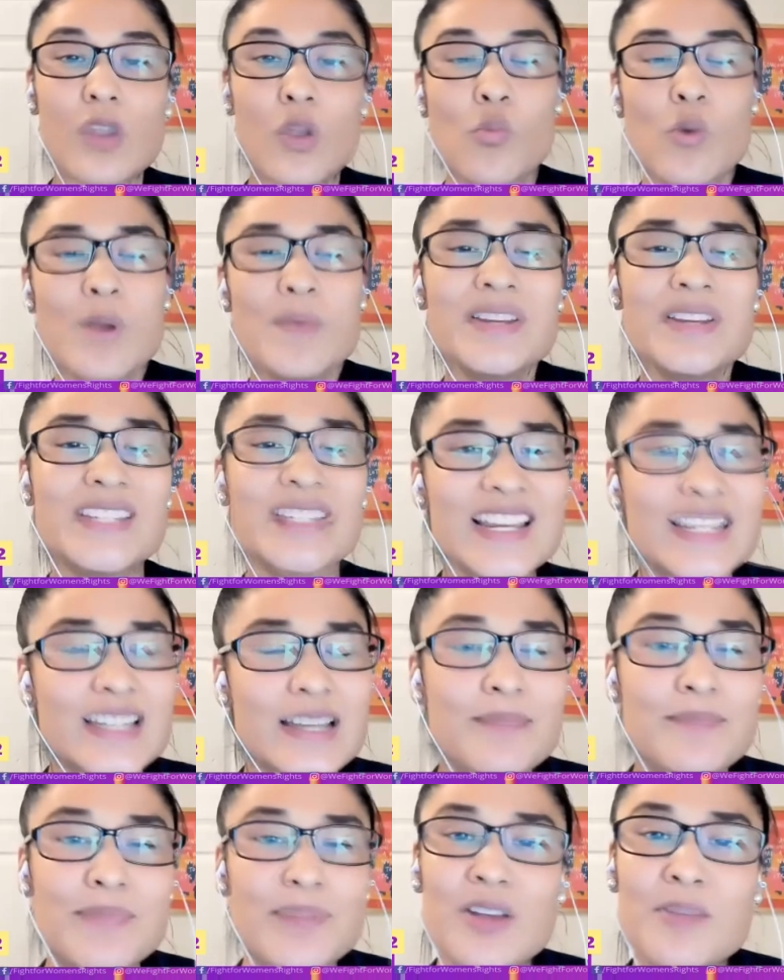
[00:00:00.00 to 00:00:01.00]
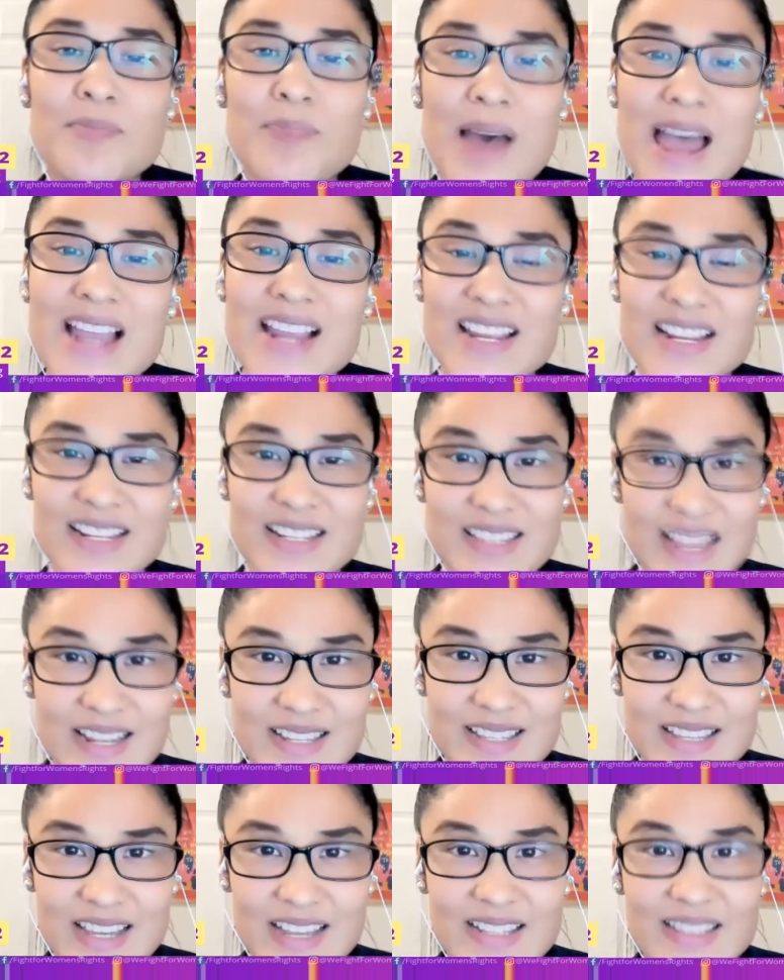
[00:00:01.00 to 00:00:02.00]
women tend to build by
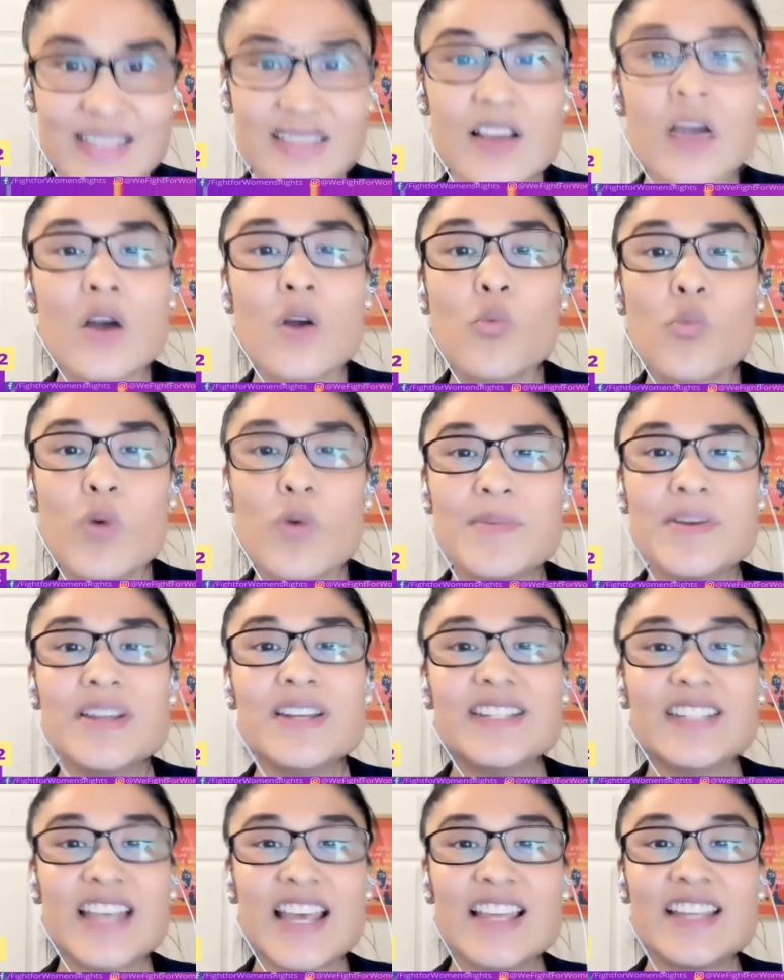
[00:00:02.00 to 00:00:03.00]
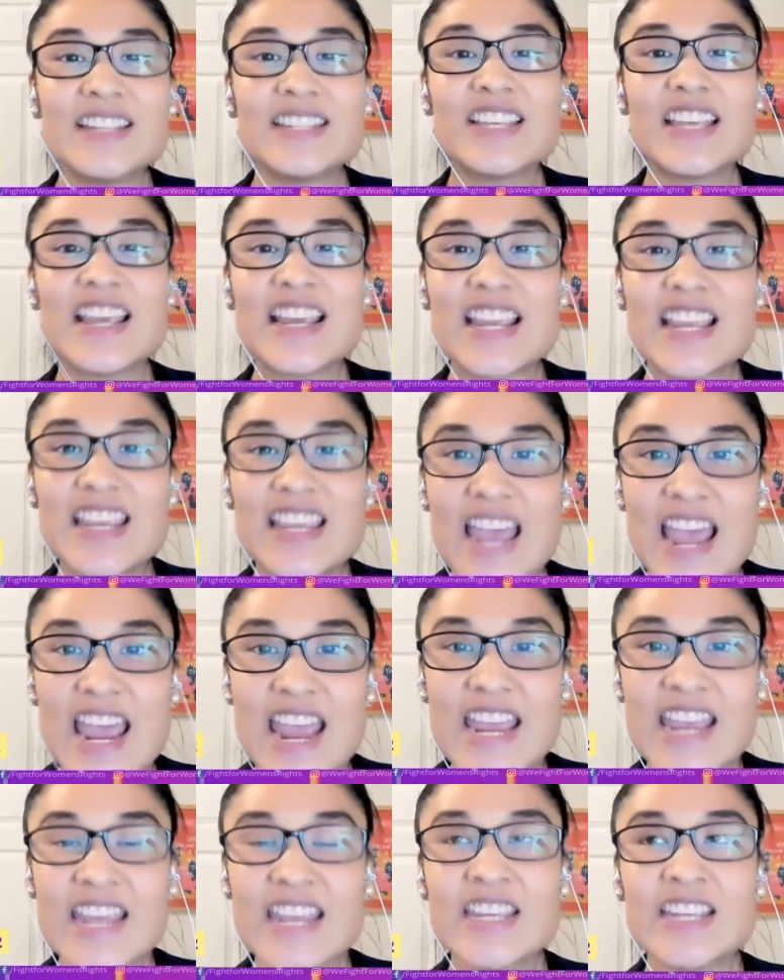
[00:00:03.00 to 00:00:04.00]
consensus women tend to
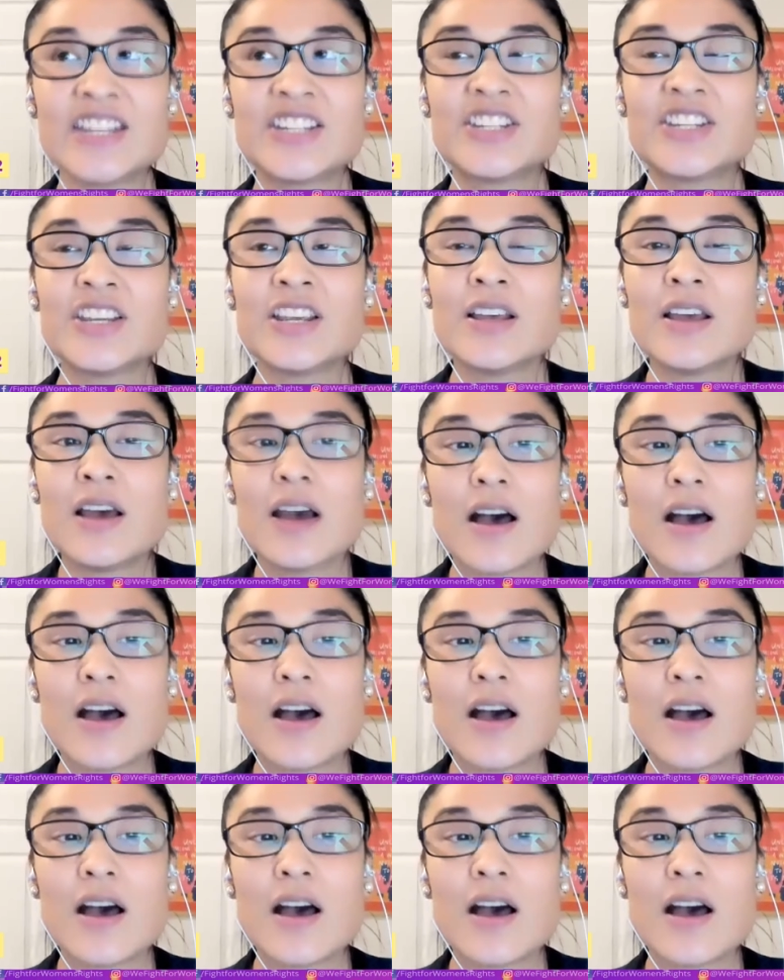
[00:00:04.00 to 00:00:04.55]
engage